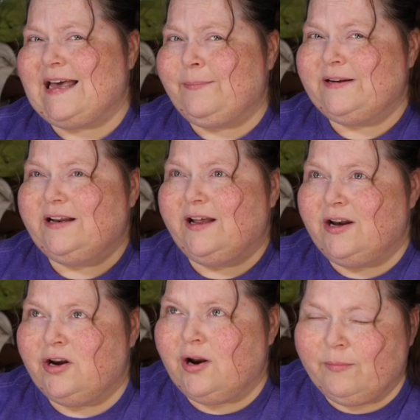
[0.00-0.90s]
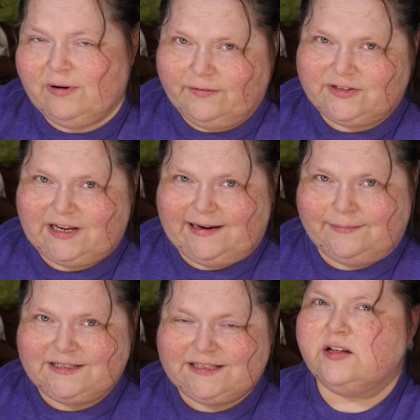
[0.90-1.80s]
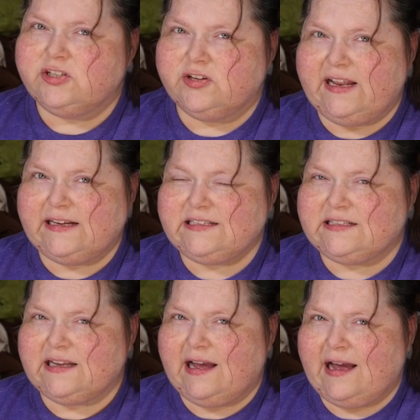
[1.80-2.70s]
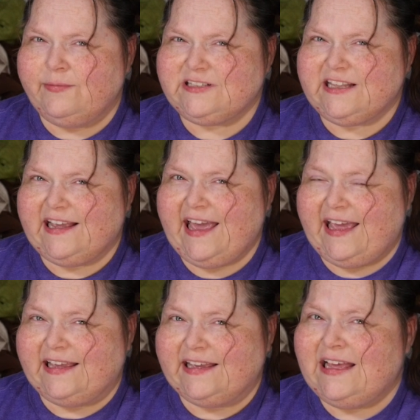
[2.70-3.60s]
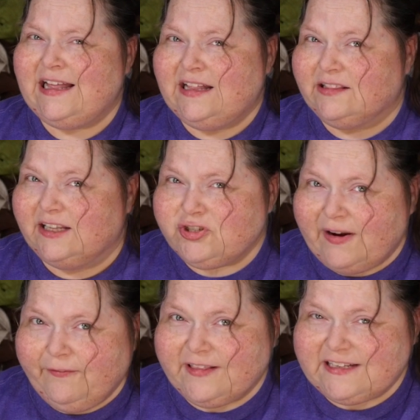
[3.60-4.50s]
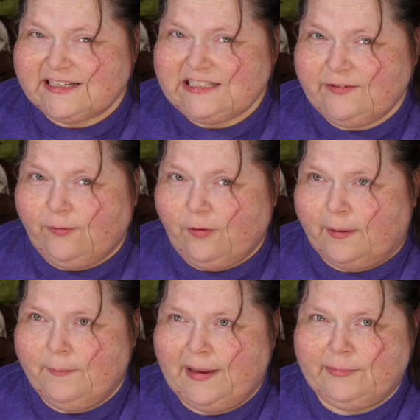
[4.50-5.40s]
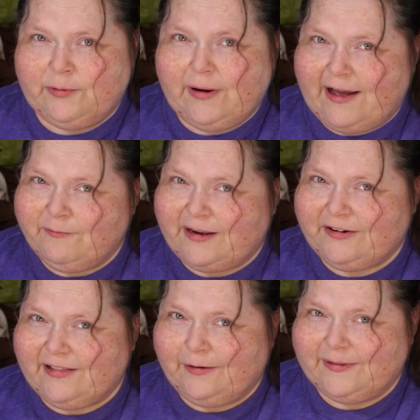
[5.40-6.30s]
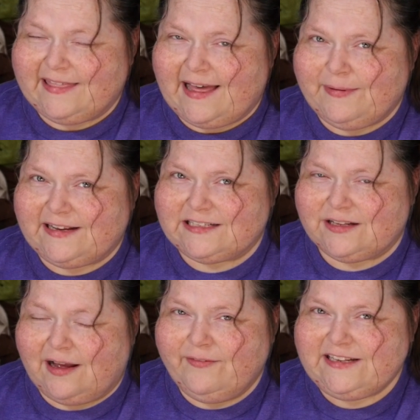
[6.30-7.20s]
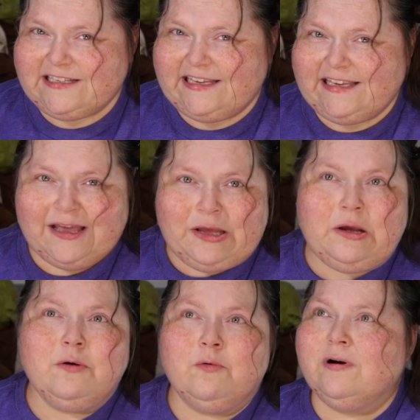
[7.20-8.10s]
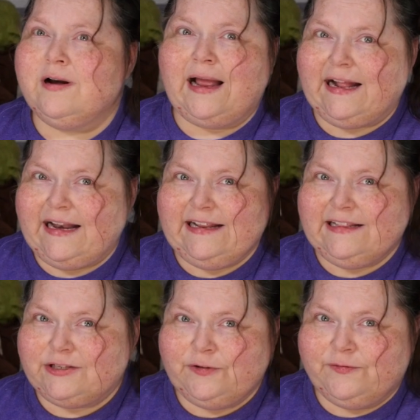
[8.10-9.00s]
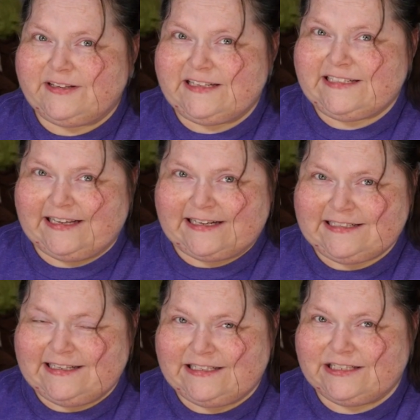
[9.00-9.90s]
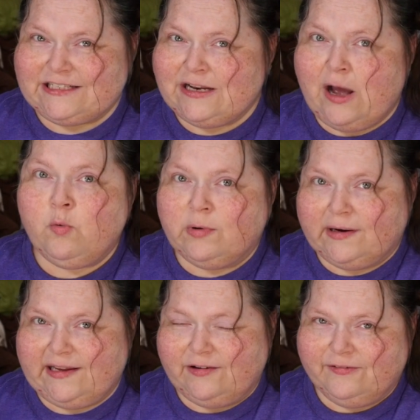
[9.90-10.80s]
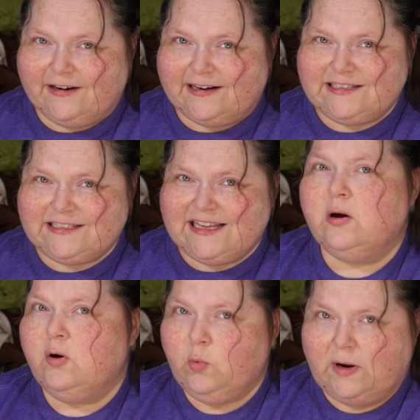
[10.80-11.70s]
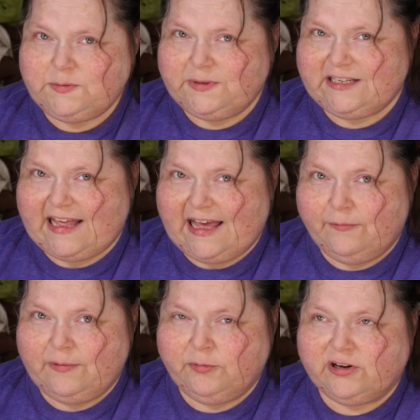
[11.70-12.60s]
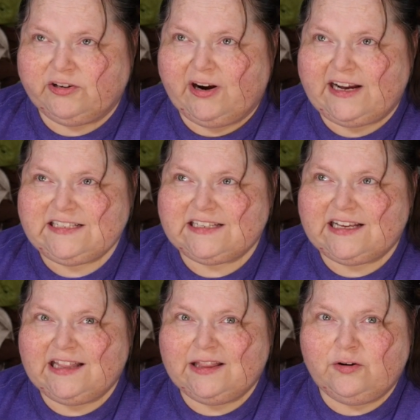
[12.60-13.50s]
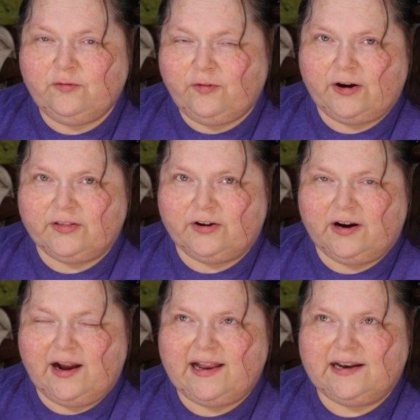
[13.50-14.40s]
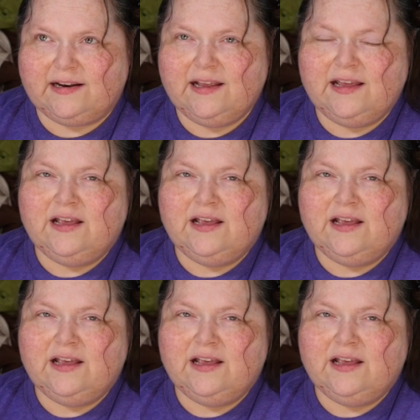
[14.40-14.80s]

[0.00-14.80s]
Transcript: happened a number of times. So next I was like, hey, let's try for the 64. Maybe we'll have better luck with that because obviously we're not getting the 256. It's just not working for us once we did that, we progressed a little farther and